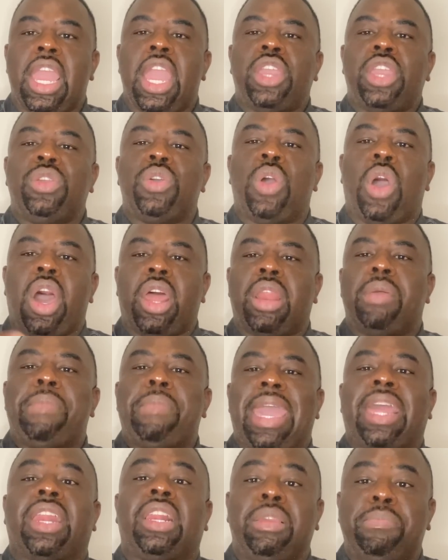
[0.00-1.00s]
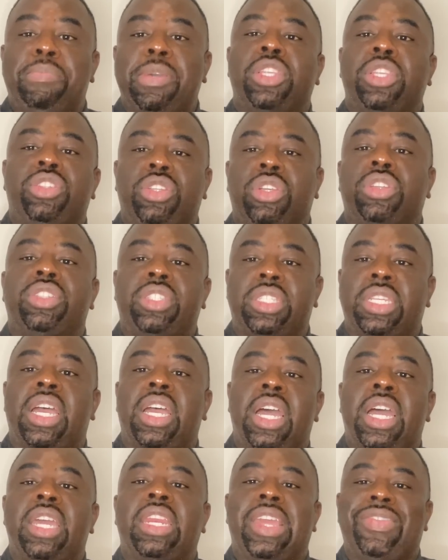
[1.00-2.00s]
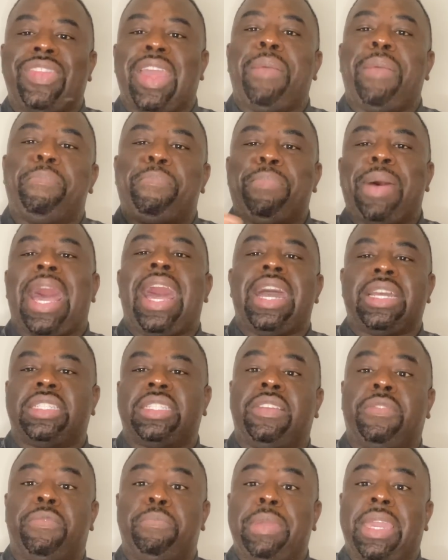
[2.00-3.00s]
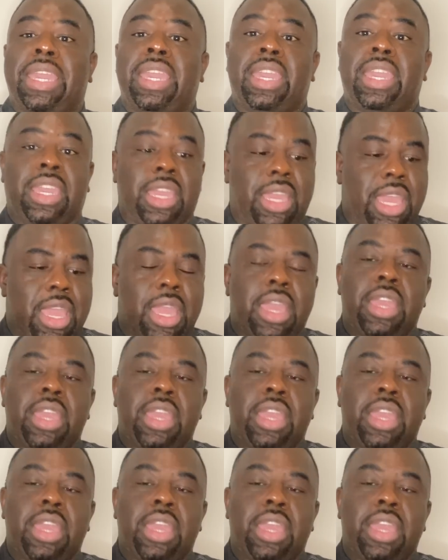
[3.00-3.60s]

and you automatically put your son in that box of being,